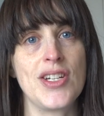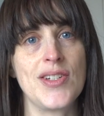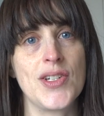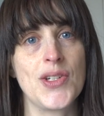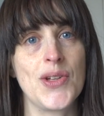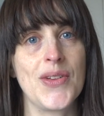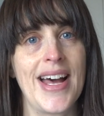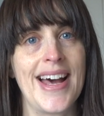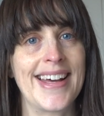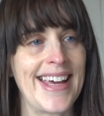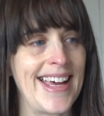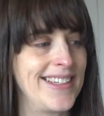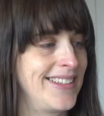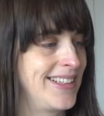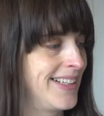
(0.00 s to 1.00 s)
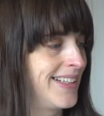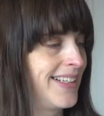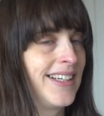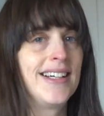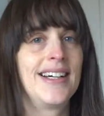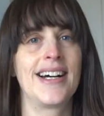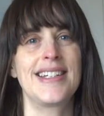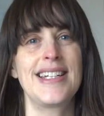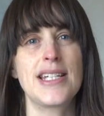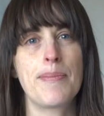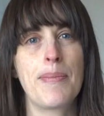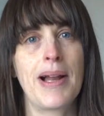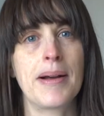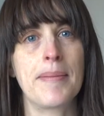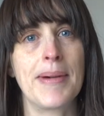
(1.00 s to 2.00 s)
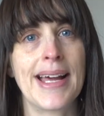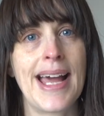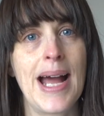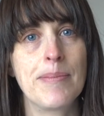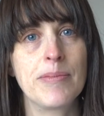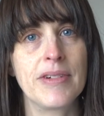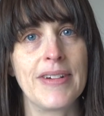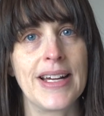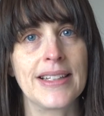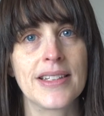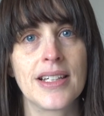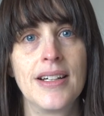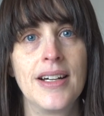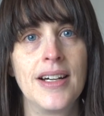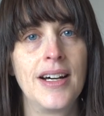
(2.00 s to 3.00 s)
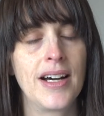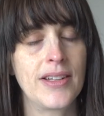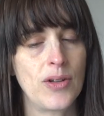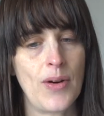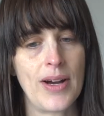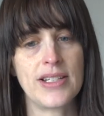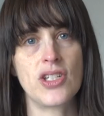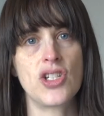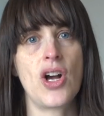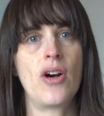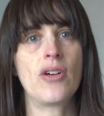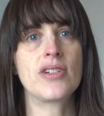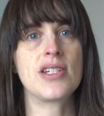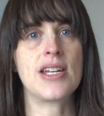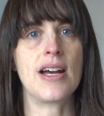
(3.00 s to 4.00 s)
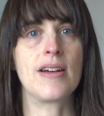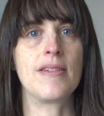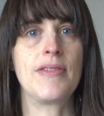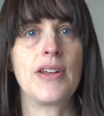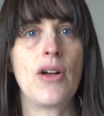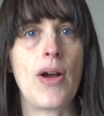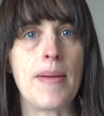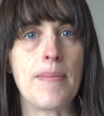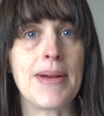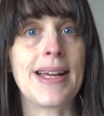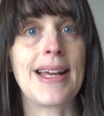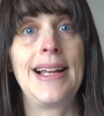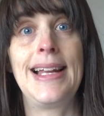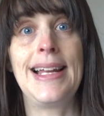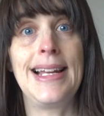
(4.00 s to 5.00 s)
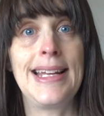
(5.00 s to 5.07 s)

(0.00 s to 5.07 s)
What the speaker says: to do that again. I need to plug my camera in. I thought I'd charged it overnight, but clearly